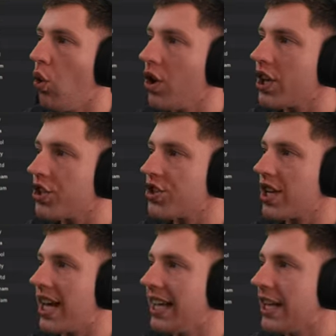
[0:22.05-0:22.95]
August
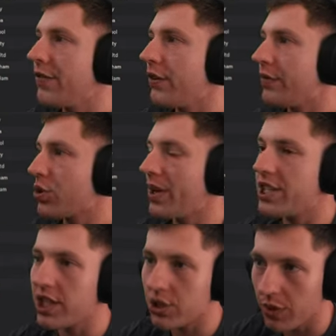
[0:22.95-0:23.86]
11th,
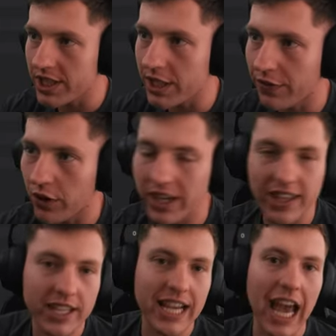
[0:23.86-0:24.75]
2023.
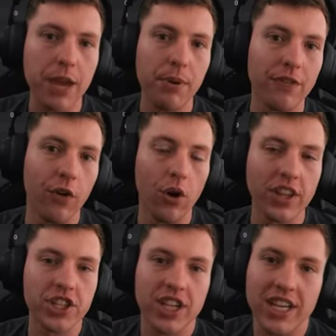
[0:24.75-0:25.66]
The day before
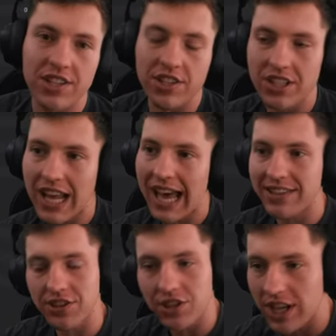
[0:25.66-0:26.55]
the season
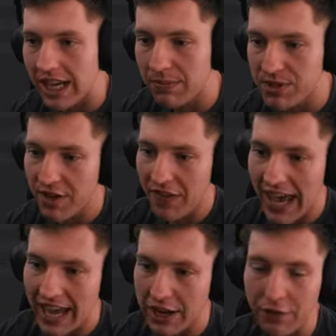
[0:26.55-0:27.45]
starts, the teams have
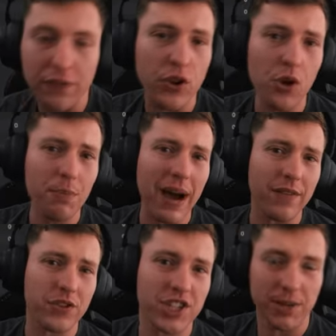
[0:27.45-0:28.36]
had a few
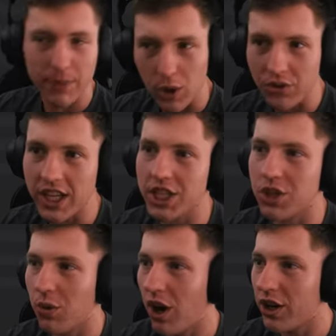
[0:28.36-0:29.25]
months to build their
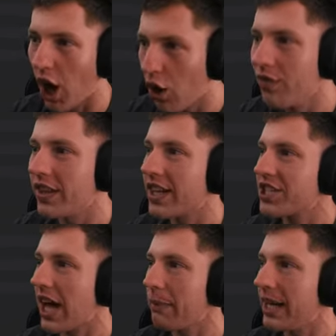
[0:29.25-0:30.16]
squad over the
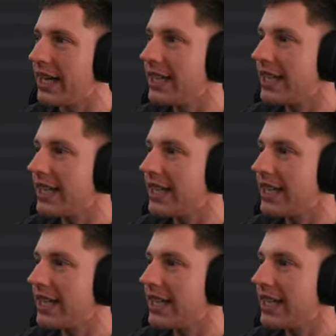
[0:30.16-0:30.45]
summer,